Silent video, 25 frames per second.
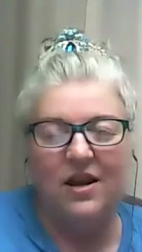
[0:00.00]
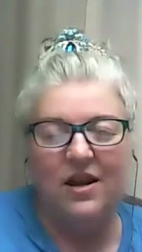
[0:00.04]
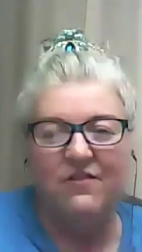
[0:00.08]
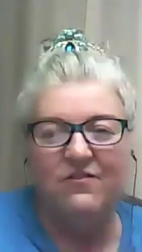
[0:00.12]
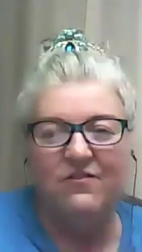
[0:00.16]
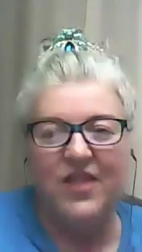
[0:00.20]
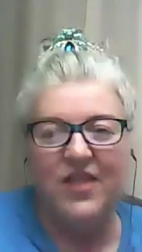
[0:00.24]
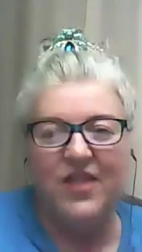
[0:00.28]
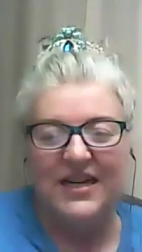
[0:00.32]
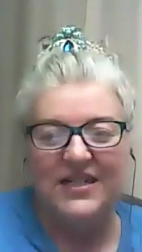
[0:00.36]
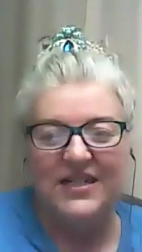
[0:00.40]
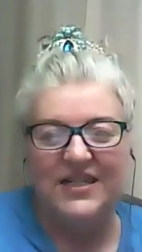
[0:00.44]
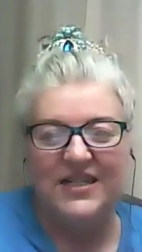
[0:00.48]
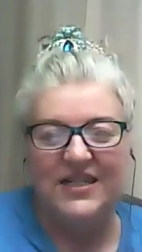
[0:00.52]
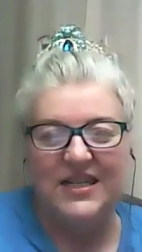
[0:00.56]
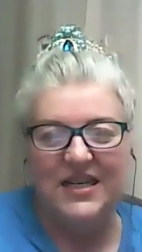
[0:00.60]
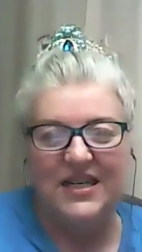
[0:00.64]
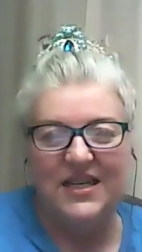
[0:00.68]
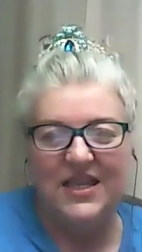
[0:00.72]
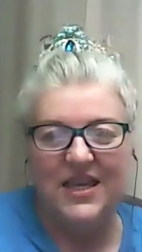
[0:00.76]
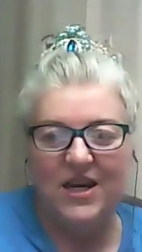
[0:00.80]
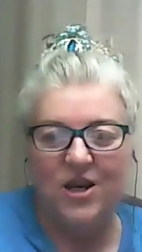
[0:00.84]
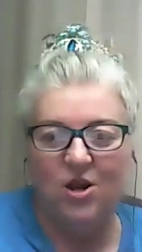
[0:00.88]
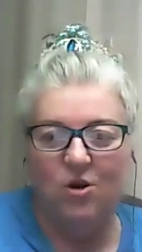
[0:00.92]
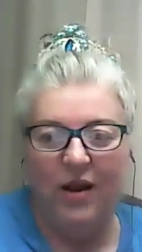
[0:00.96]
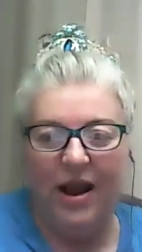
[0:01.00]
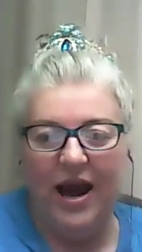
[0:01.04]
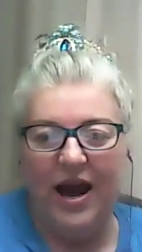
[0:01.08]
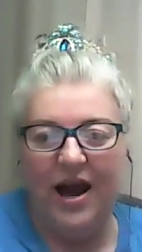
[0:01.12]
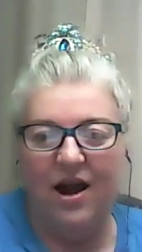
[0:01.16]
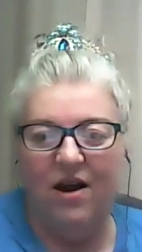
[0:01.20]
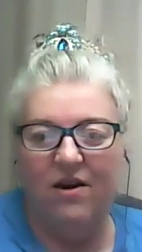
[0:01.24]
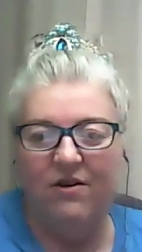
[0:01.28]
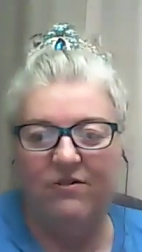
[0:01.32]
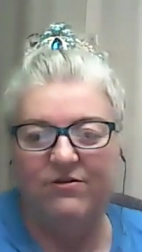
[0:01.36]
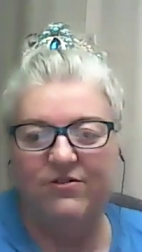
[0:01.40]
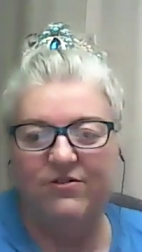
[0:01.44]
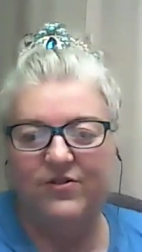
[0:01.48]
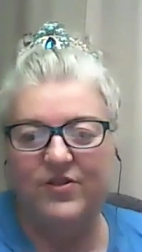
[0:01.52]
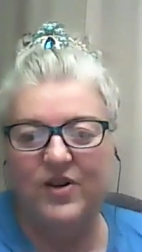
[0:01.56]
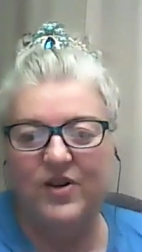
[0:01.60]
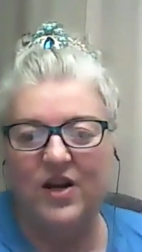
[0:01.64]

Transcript: that idea that you have